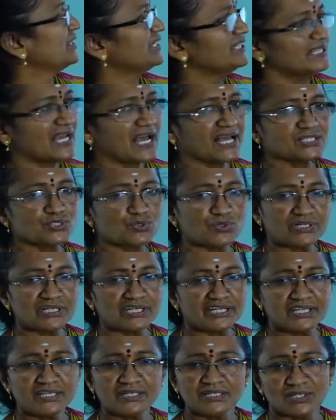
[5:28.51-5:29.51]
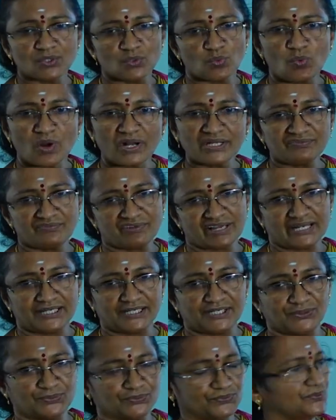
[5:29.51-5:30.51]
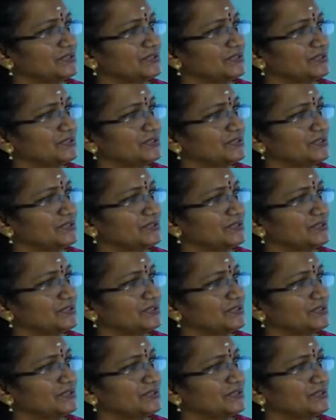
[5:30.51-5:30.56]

It has only one value.